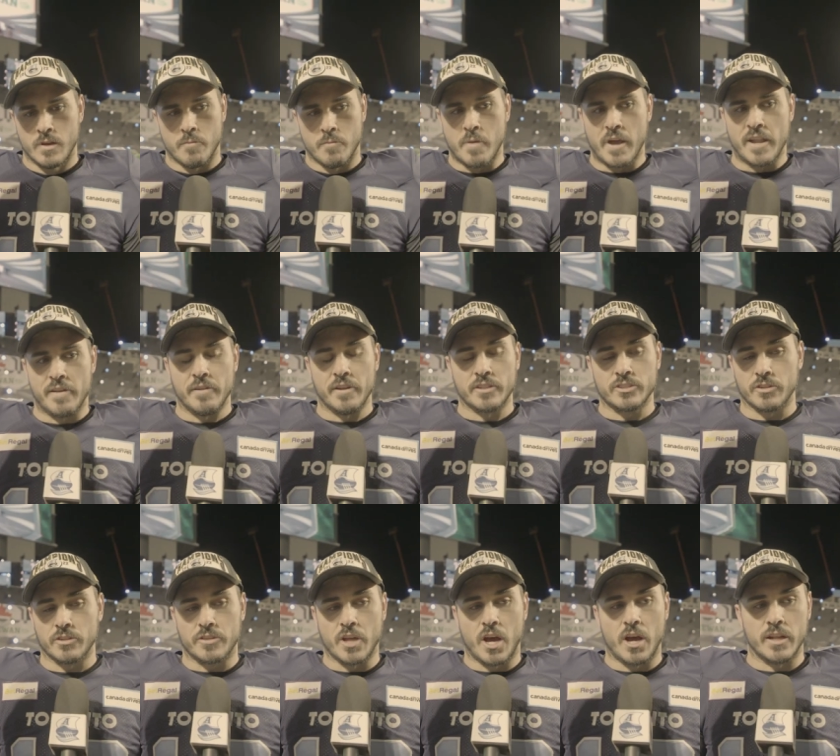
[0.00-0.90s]
My initial
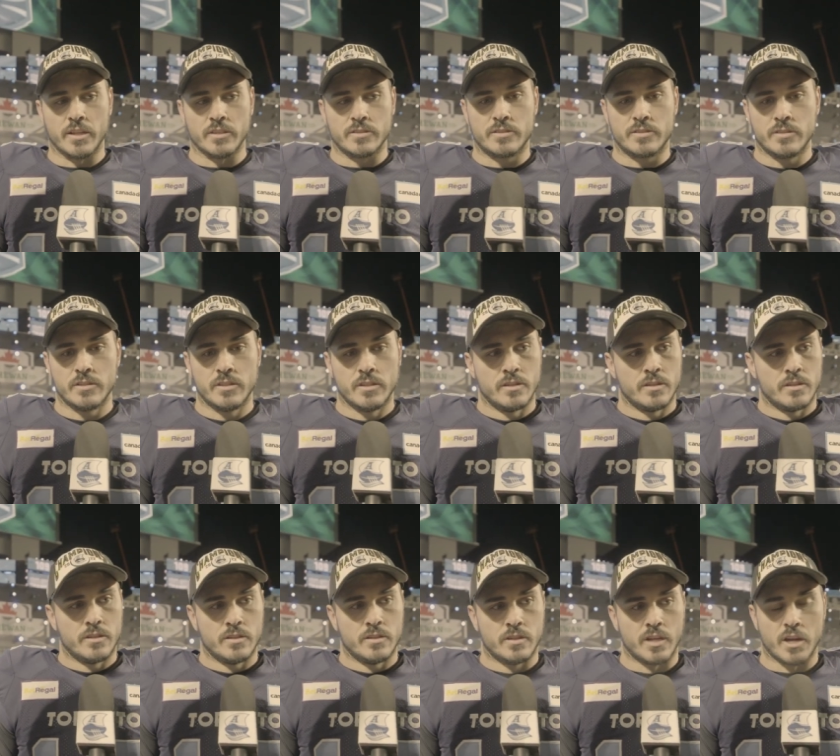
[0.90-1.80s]
thought is,
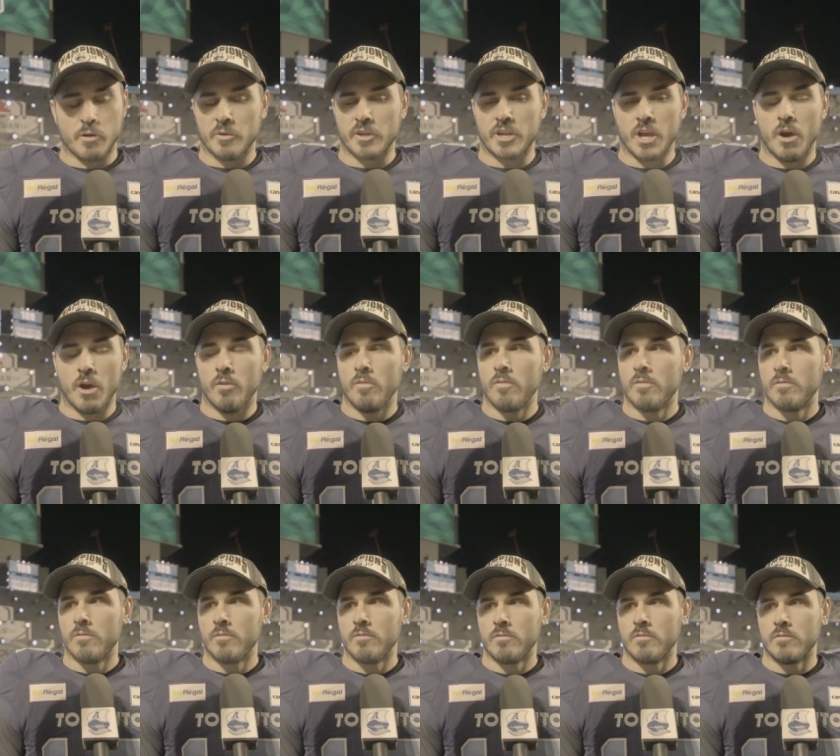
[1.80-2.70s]
here we go.
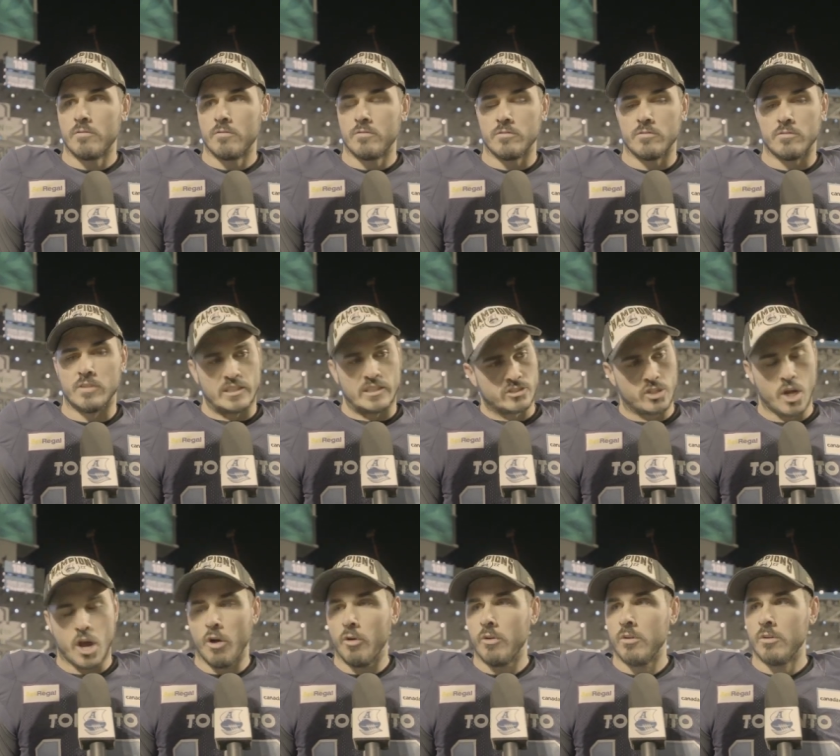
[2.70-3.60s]
Let's
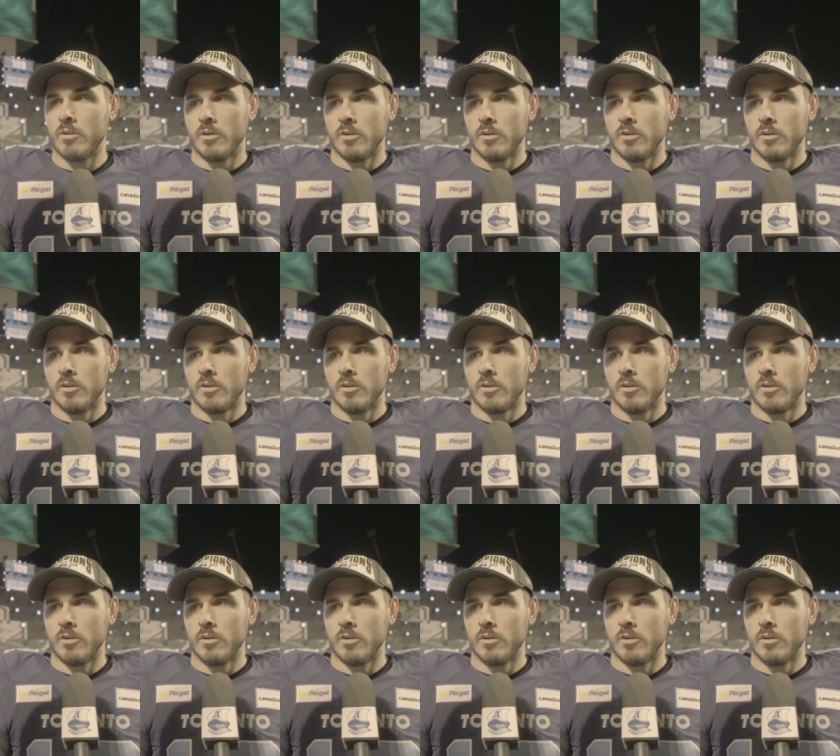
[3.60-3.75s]
go.